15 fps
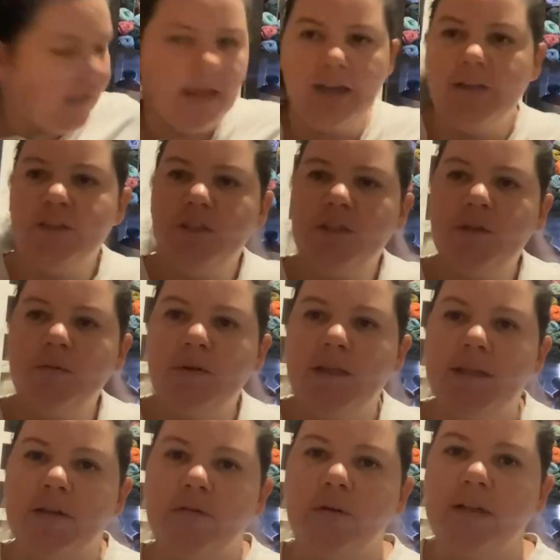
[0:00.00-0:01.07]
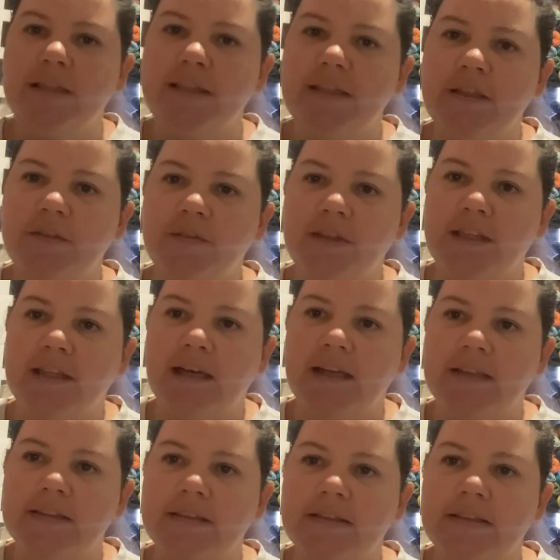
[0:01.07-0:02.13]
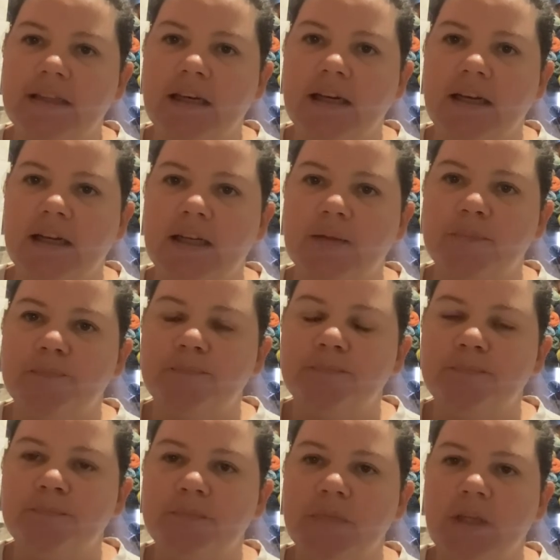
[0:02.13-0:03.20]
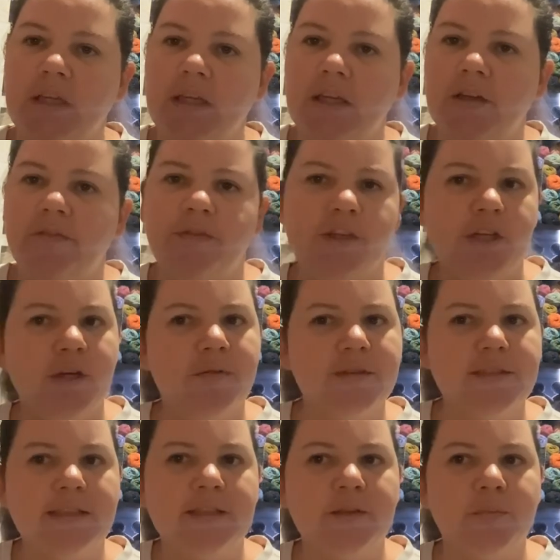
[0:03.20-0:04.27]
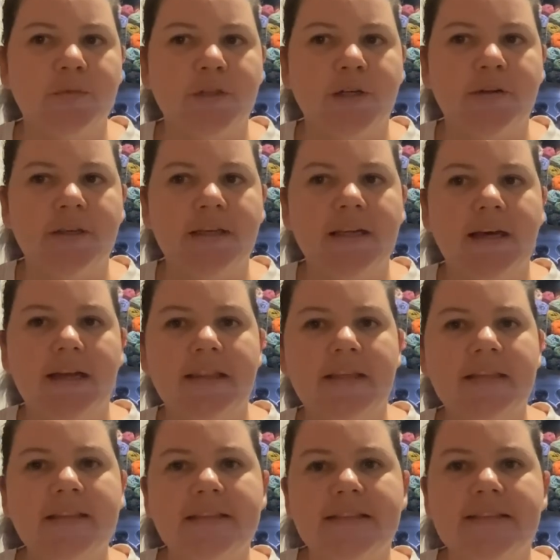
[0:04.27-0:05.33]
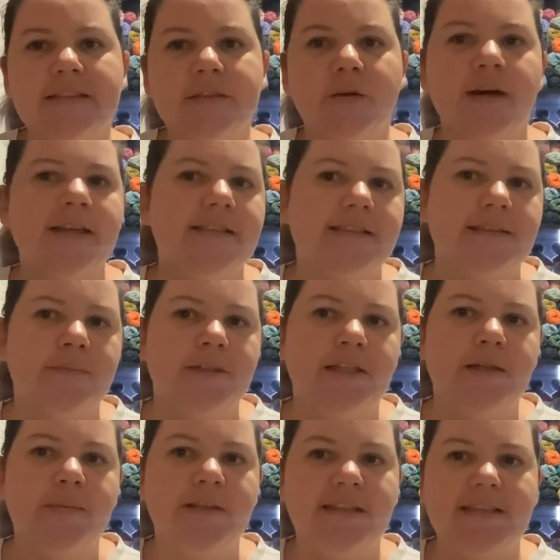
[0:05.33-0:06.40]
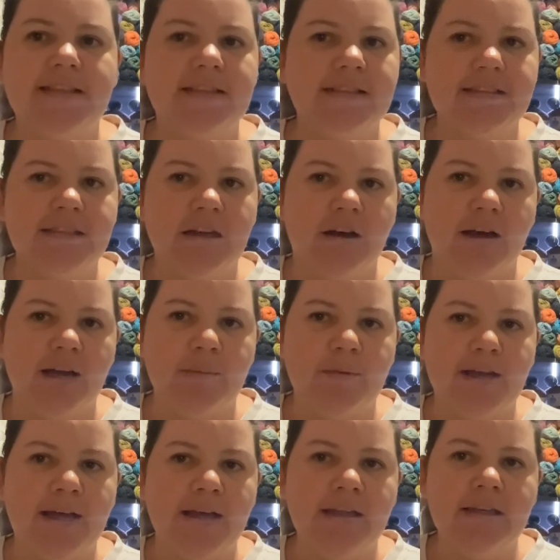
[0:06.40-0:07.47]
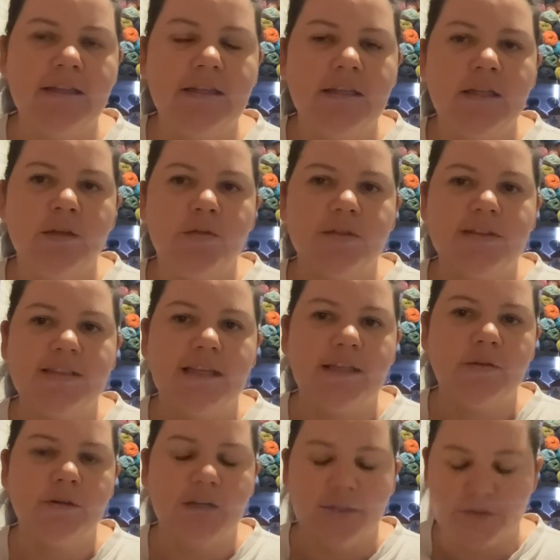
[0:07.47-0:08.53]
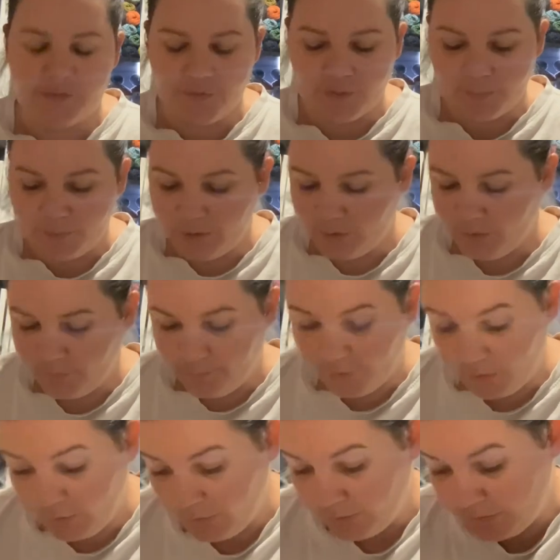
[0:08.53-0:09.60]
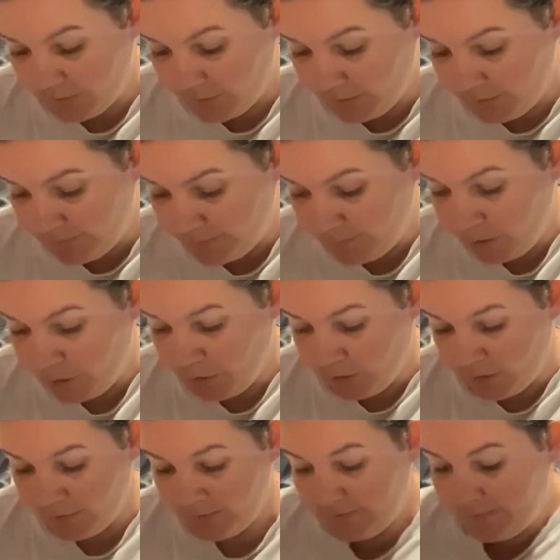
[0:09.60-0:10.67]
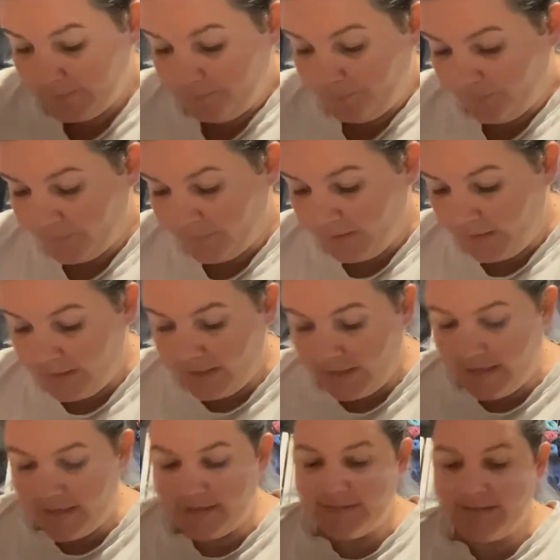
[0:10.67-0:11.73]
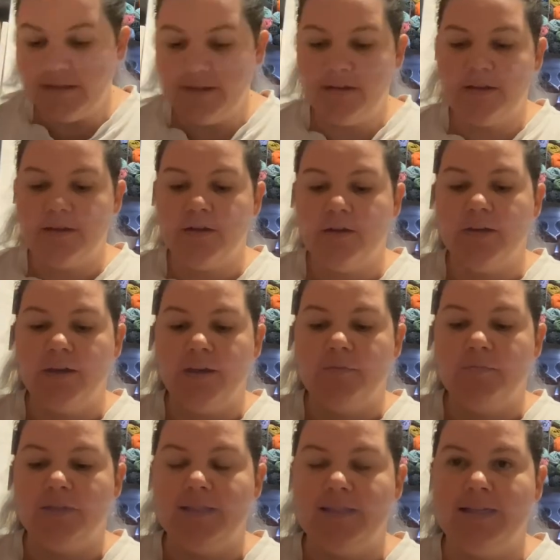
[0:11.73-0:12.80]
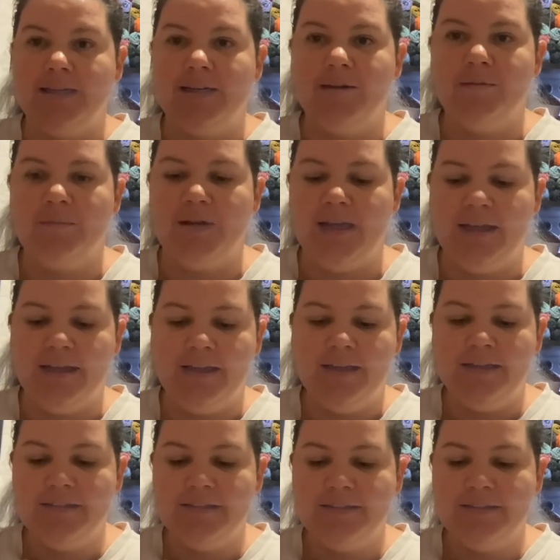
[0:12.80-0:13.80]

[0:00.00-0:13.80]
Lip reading: I don't know why the quality of the last video was a little blurry. I think this is quite similar, but this is the iPad, whereas the other one I was filming on the phone, so who knows. Here's the 3rd one that I made.